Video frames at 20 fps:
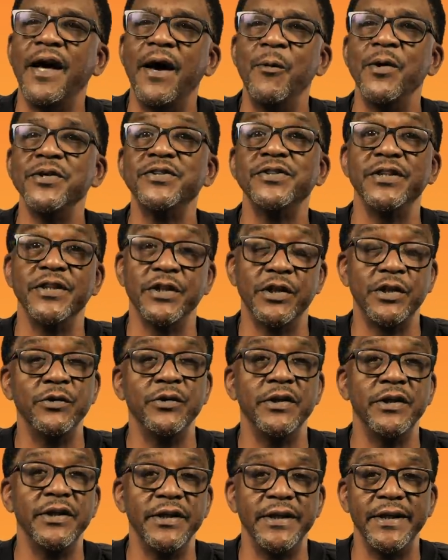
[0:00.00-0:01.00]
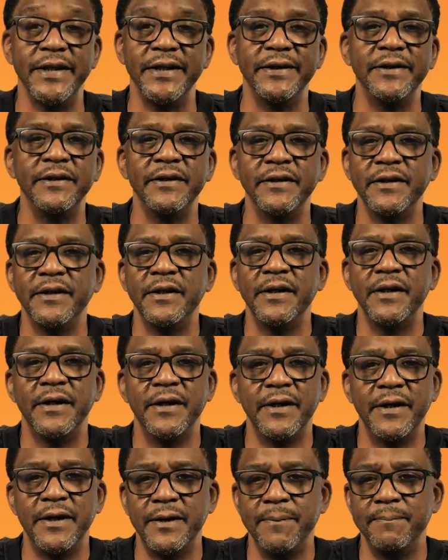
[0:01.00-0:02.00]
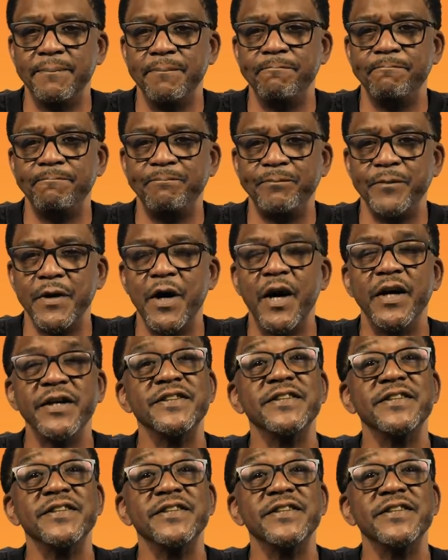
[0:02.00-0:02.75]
I wasn't included in it. All